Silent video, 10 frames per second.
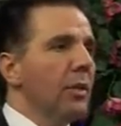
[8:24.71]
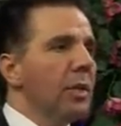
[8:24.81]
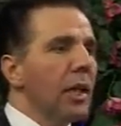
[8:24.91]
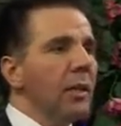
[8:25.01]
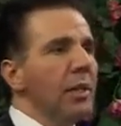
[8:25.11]

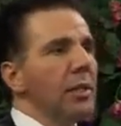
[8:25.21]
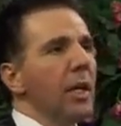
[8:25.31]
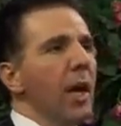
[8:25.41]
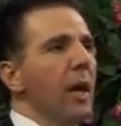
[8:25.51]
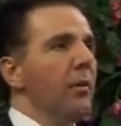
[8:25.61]
The cell does
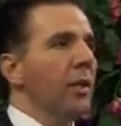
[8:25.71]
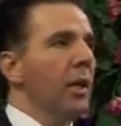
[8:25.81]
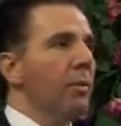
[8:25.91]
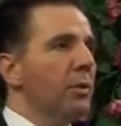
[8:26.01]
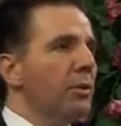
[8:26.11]
not have
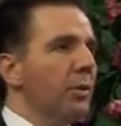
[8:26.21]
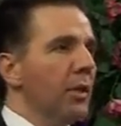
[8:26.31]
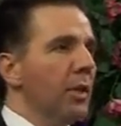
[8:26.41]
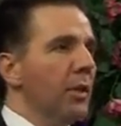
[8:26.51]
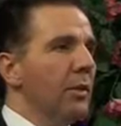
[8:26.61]
the
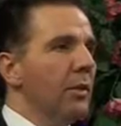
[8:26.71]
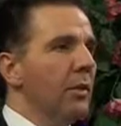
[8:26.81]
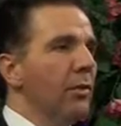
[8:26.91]
opportunity